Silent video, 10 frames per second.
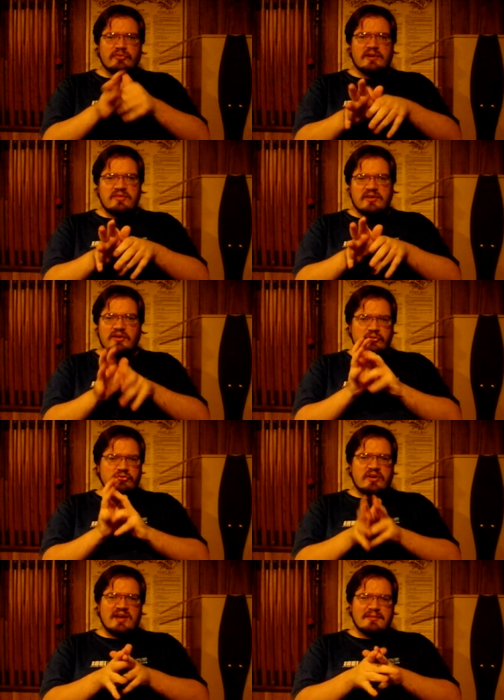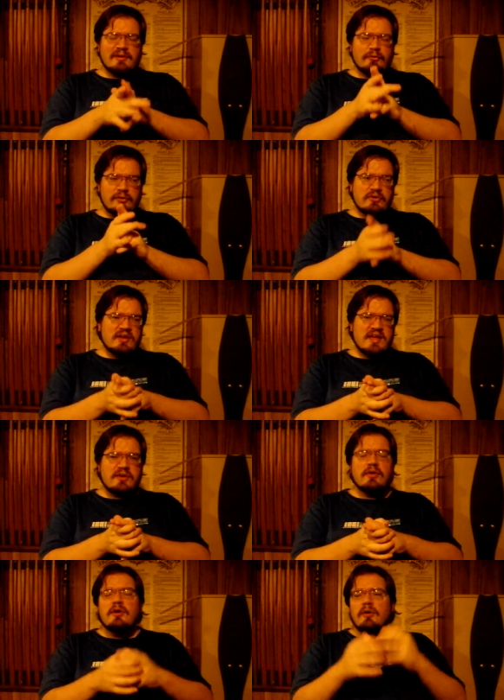anything dynamic or unique,
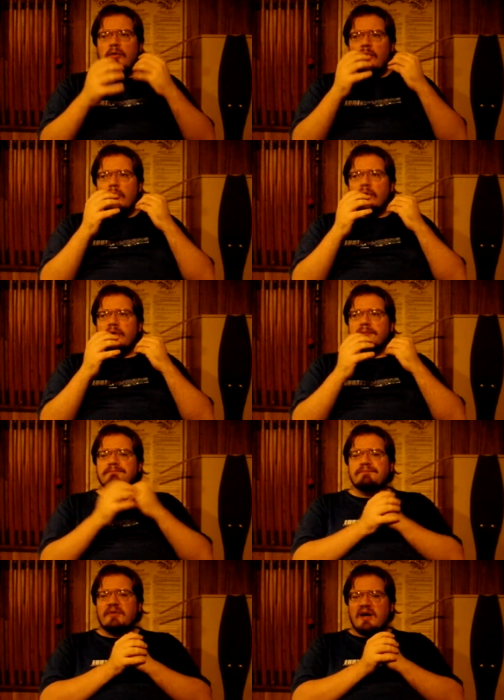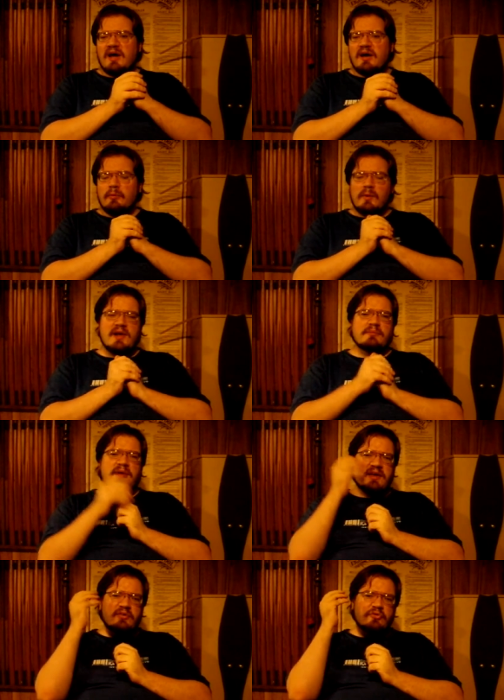or uh, a way to
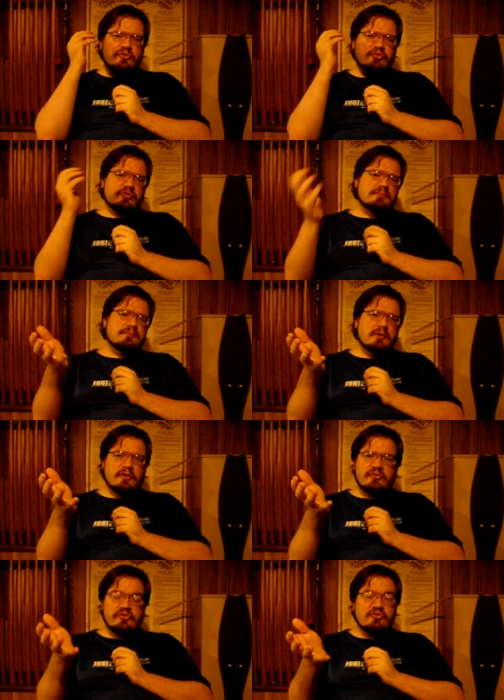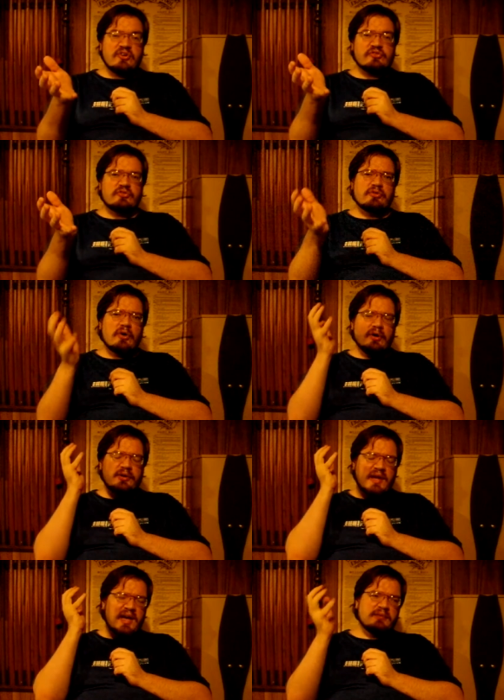make, or a suggestion on
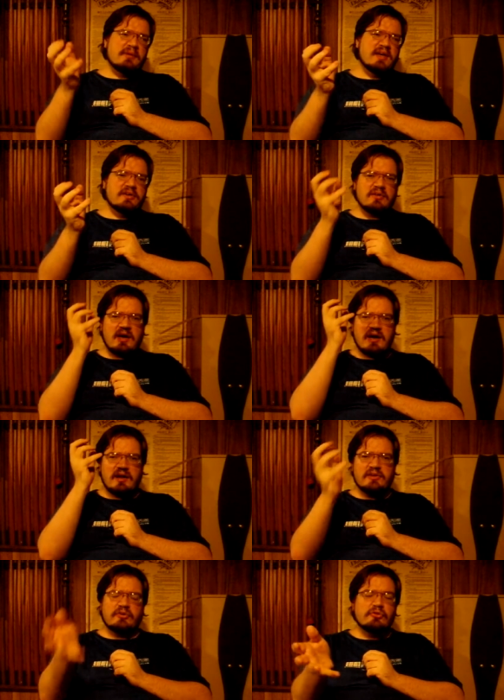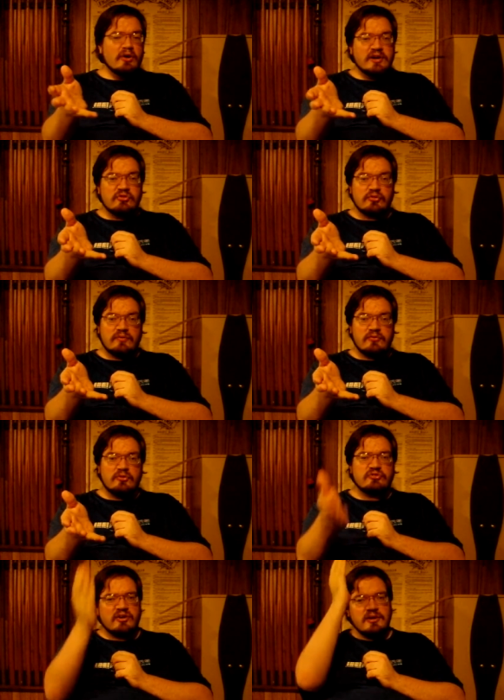how to make uh, it a non-issue in the
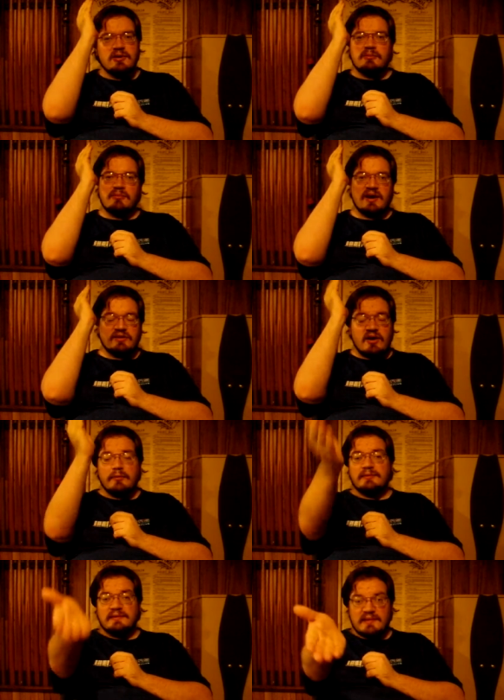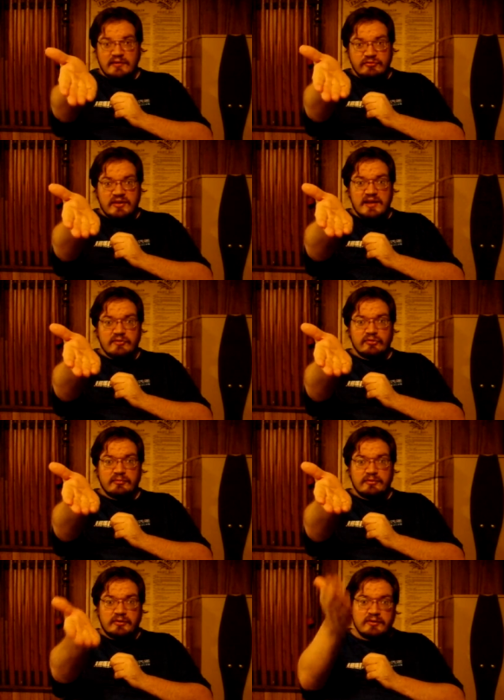future, mate, I would love to hear from
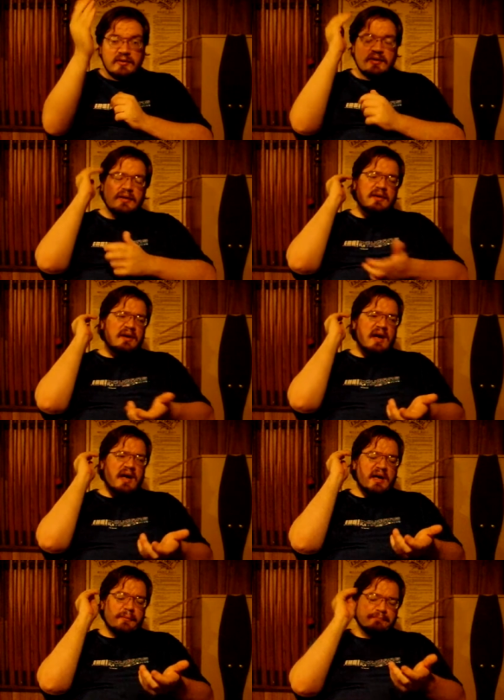you. Uh,